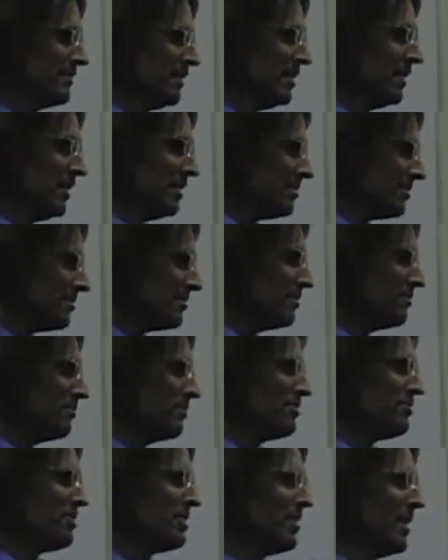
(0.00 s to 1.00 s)
Yeah.
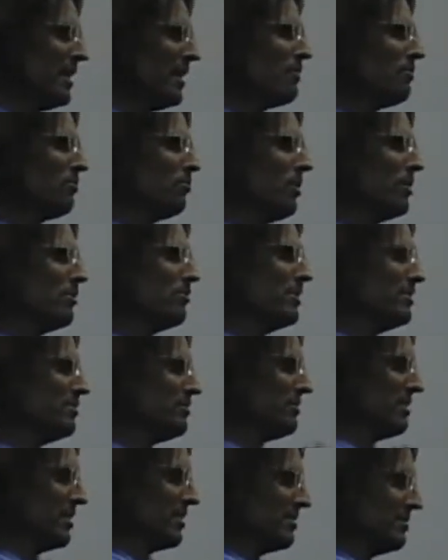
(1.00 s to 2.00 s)
But see, now what are we
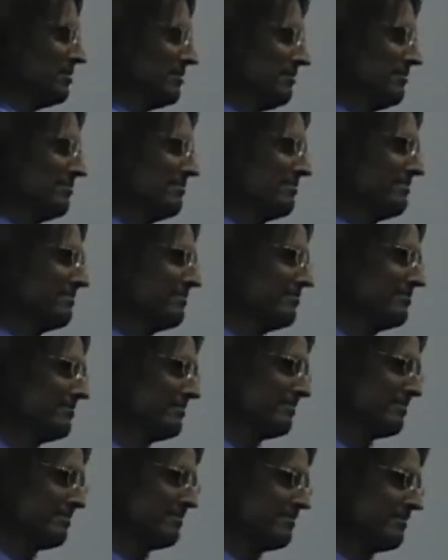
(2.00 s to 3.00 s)
doing?
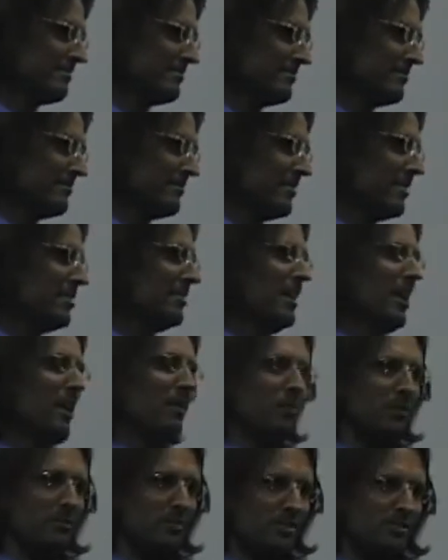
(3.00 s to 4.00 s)
Intellectualizing.
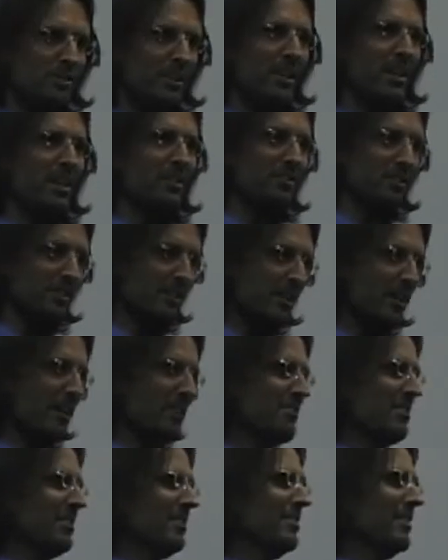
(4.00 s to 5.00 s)
Now we're
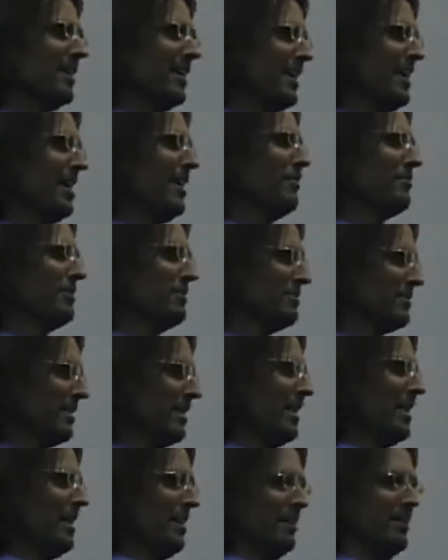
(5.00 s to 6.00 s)
intellectualizing yeah, our,
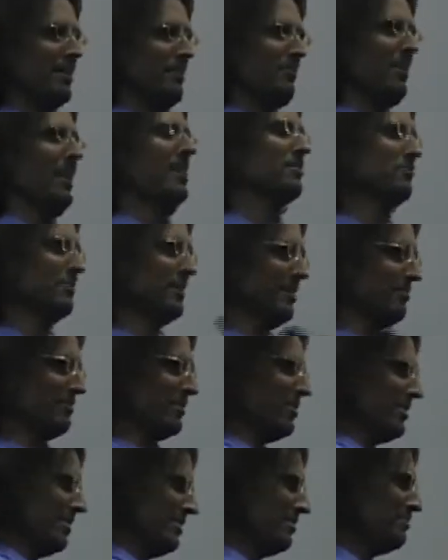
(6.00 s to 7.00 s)
right. the fact that we haven't
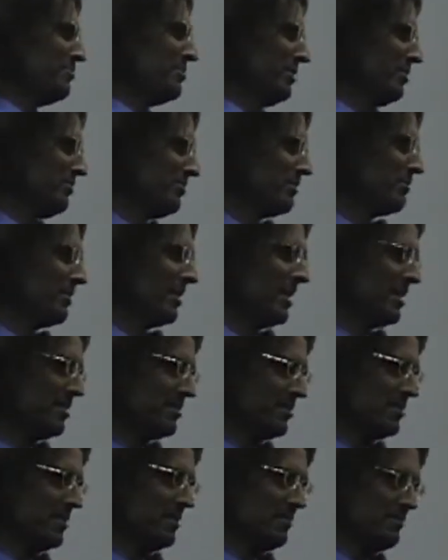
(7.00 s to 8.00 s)
got an imperfect
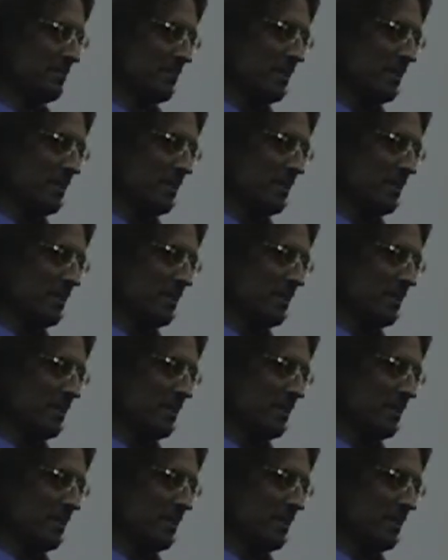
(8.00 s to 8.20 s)
relationship.